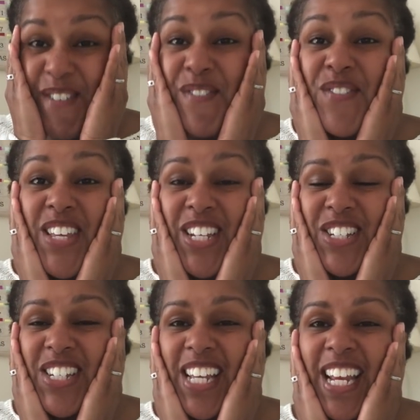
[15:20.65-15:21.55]
I
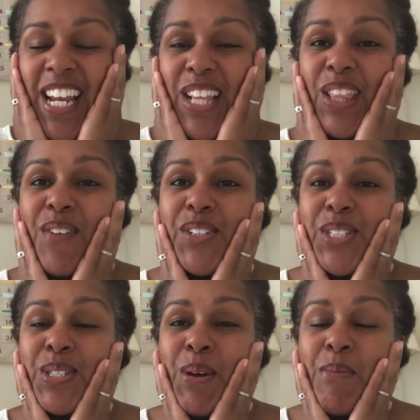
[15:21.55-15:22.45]
finished it and I love
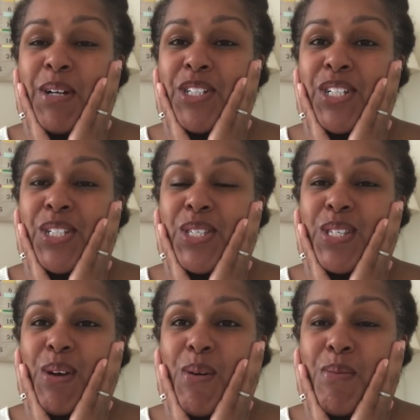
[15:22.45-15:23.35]
it so much and it's
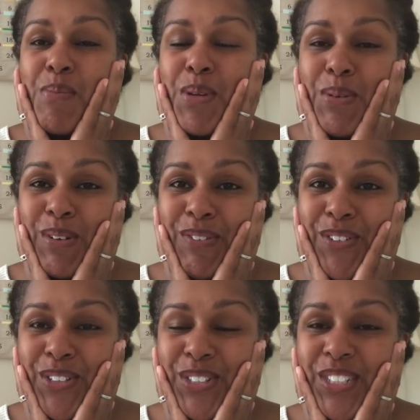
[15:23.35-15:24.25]
so
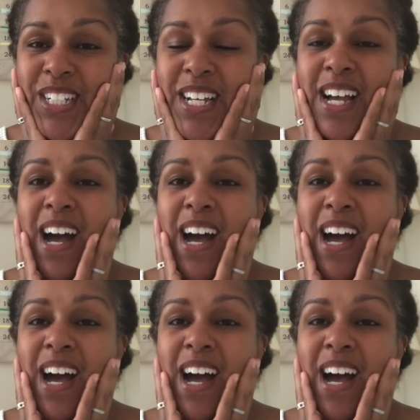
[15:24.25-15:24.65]
beautiful.